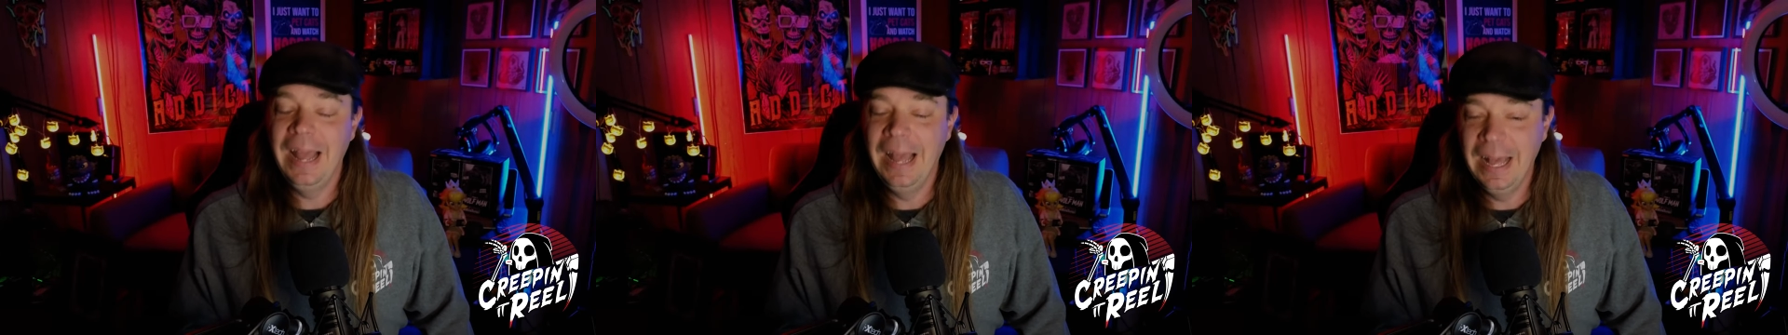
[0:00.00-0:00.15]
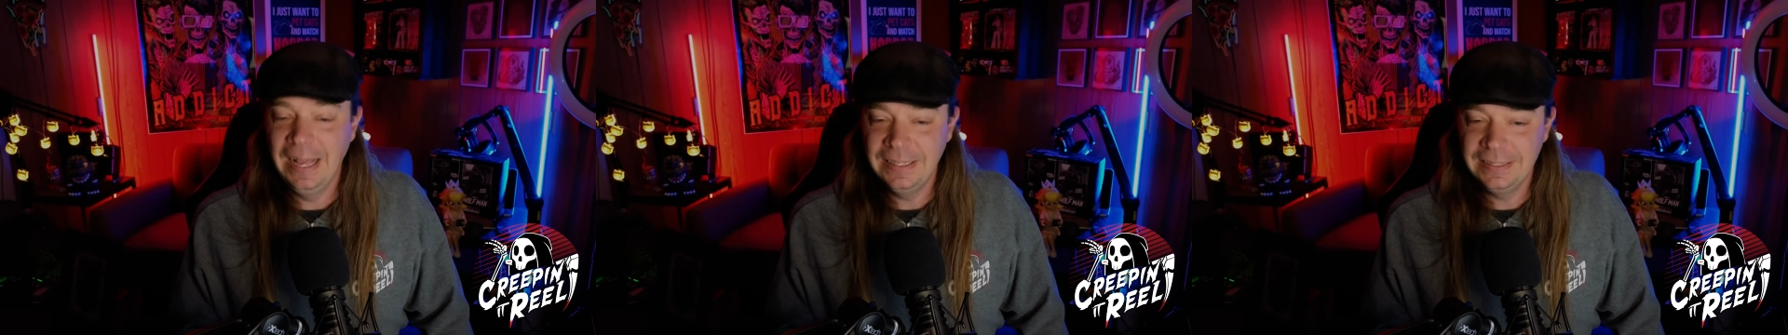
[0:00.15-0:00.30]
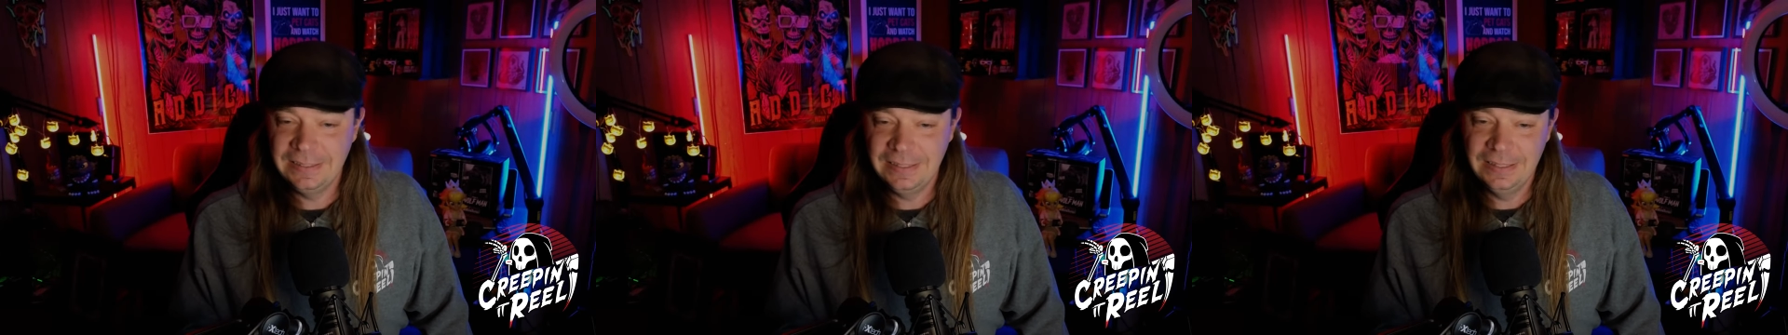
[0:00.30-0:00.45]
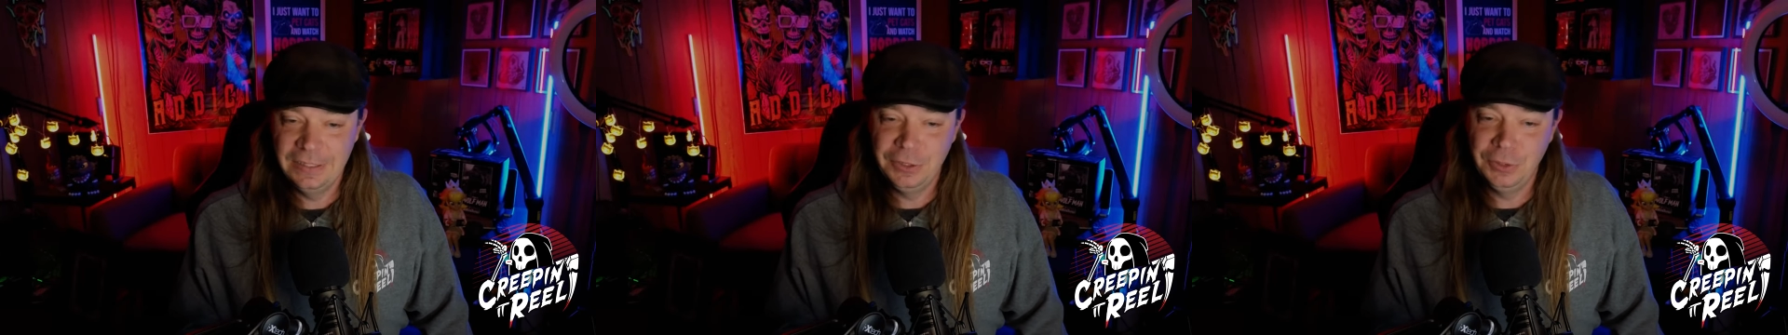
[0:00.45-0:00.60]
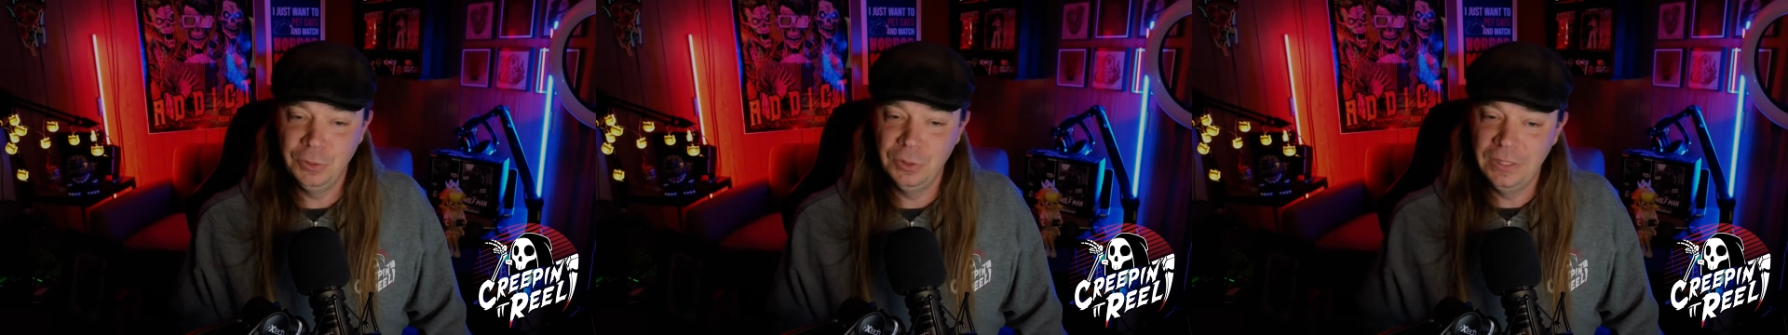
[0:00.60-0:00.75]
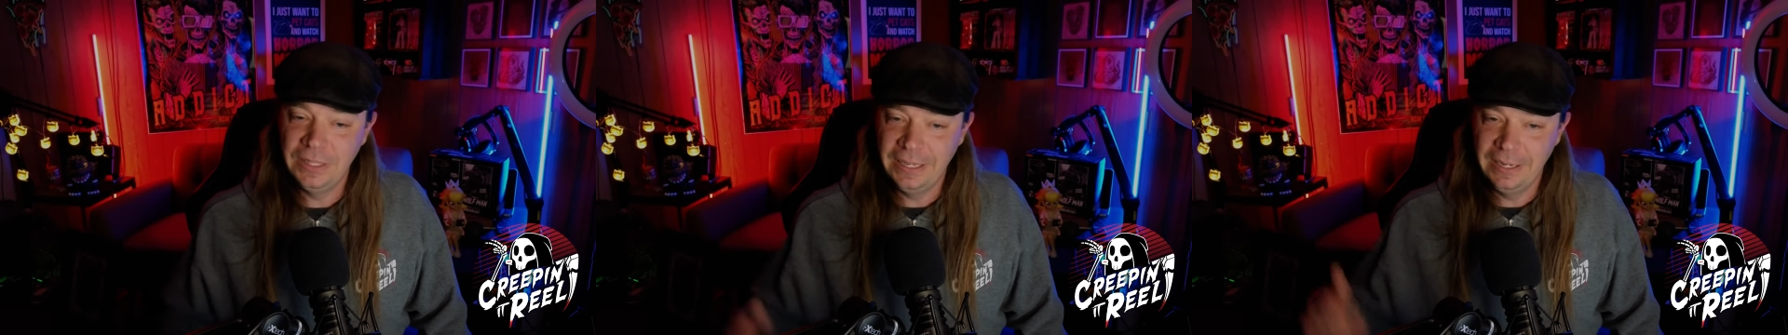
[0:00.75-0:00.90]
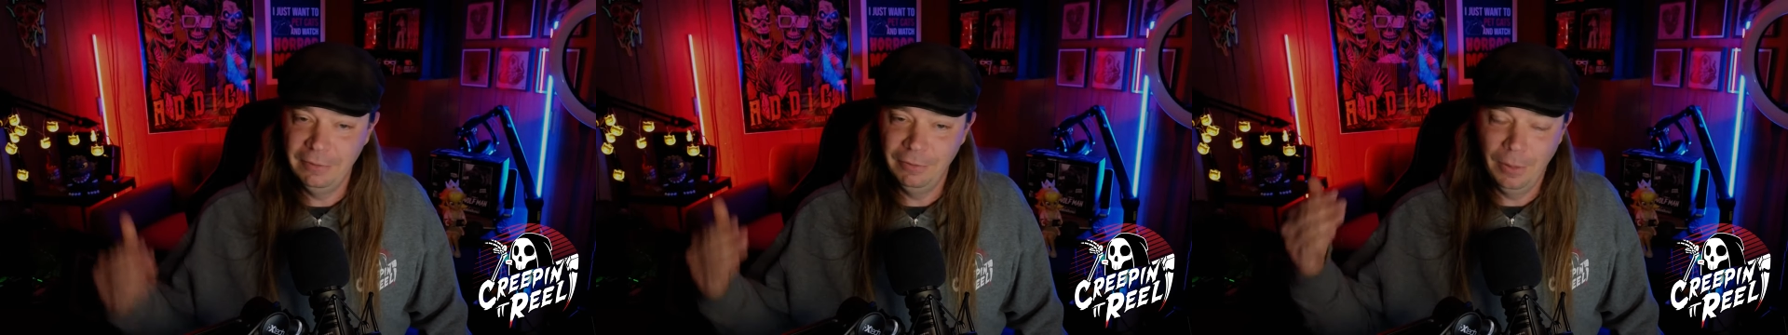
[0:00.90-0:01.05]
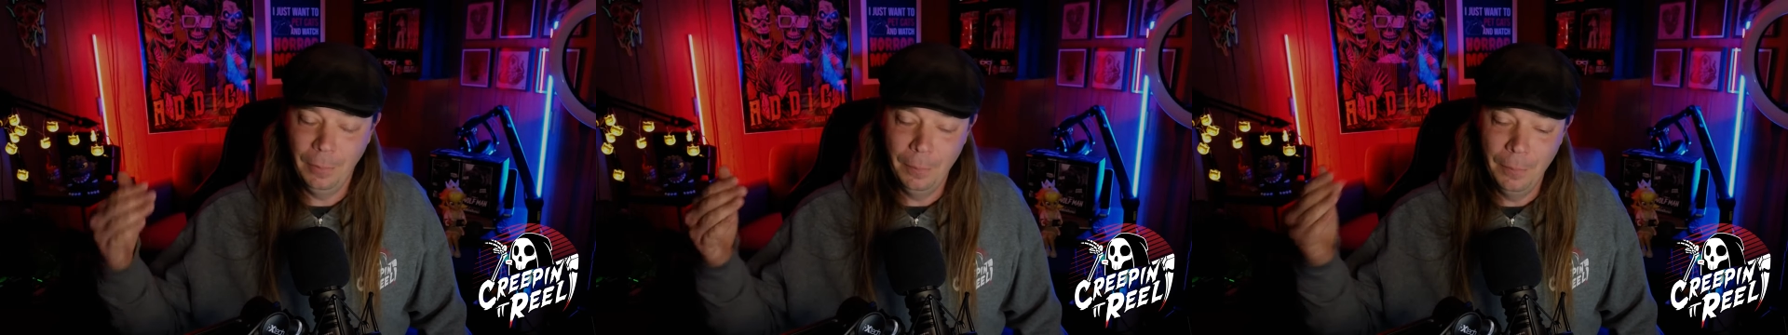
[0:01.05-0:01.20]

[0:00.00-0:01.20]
ask that you leave a